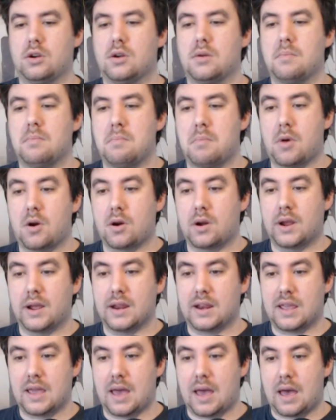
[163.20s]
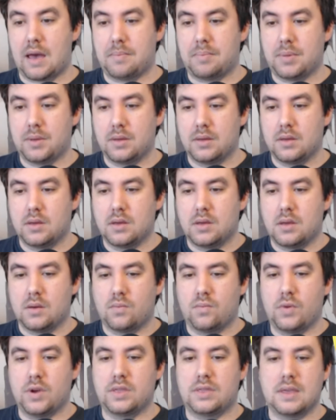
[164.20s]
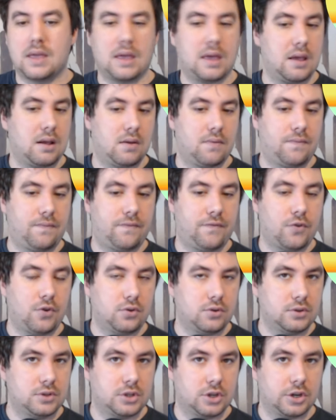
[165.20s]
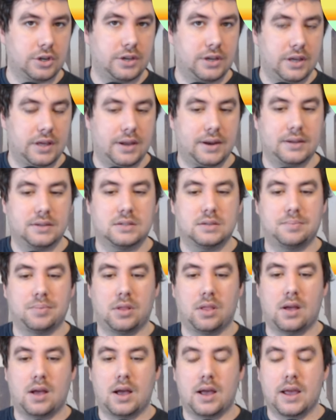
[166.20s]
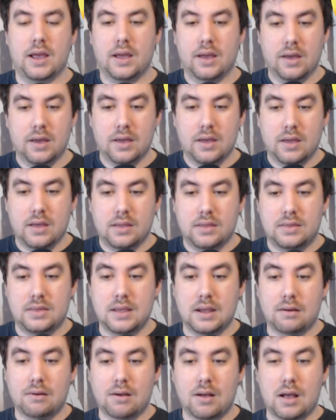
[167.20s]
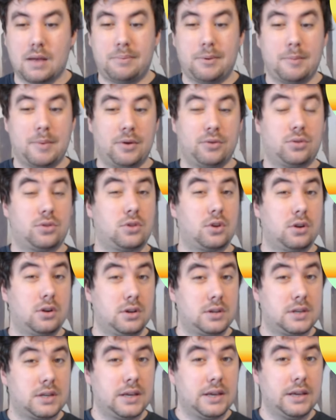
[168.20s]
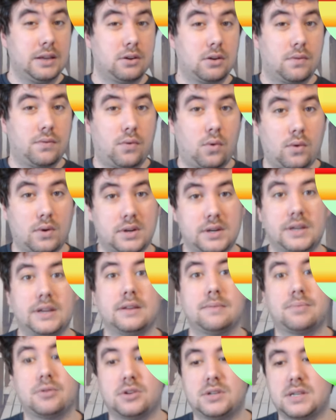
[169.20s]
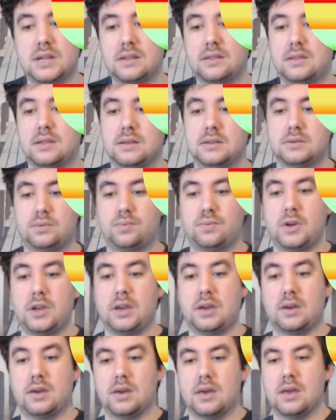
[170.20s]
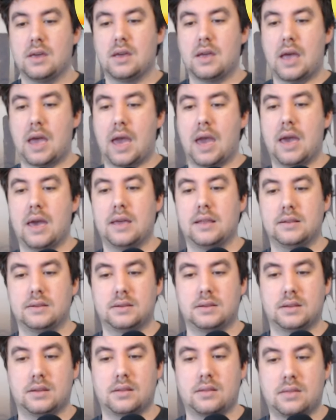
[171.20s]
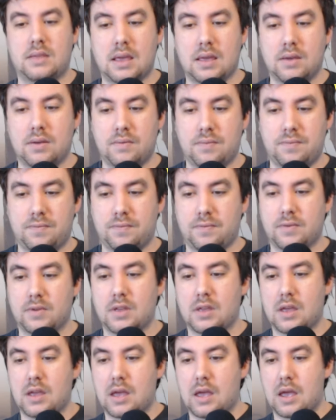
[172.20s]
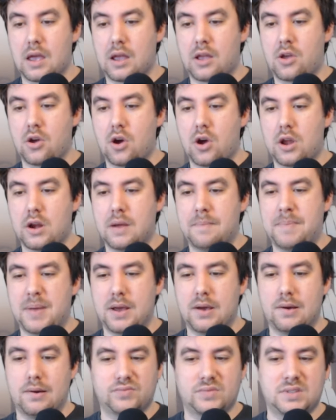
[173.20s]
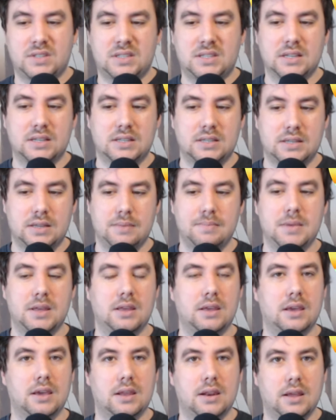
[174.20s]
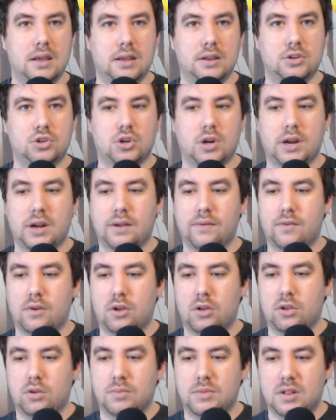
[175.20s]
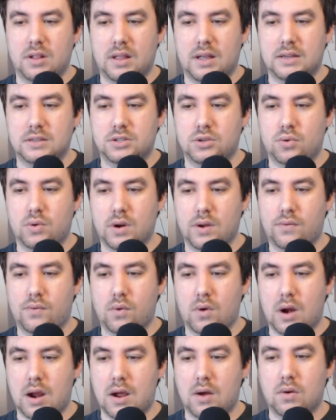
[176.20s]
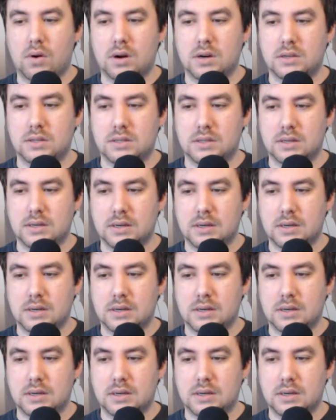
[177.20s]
market cap with a full circulating supply. They're up about 13 or 14% this week and they've got about 60 million in trading volume in the last 24 hours.